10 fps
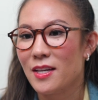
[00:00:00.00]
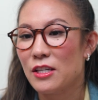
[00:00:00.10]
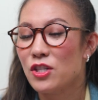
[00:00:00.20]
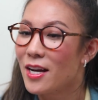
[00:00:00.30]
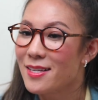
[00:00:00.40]

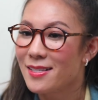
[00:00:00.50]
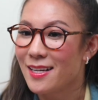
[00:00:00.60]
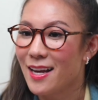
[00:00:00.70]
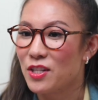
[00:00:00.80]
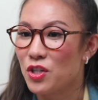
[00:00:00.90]

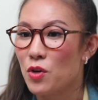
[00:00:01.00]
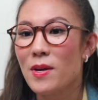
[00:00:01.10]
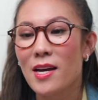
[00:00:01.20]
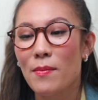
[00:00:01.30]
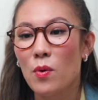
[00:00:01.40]
adjusting as you
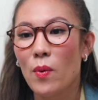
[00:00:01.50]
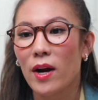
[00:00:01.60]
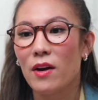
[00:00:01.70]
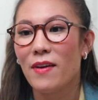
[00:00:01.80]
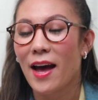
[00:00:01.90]
become aware
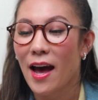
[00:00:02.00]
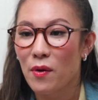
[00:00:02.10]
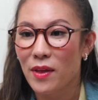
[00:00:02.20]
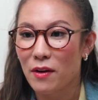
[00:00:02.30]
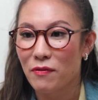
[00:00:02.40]
of how
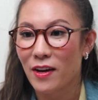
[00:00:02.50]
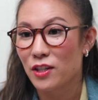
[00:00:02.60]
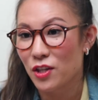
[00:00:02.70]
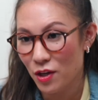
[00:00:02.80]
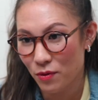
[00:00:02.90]
they affect
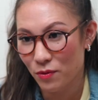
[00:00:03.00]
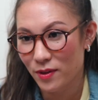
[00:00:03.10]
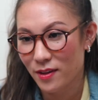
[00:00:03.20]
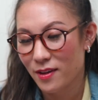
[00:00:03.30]
you.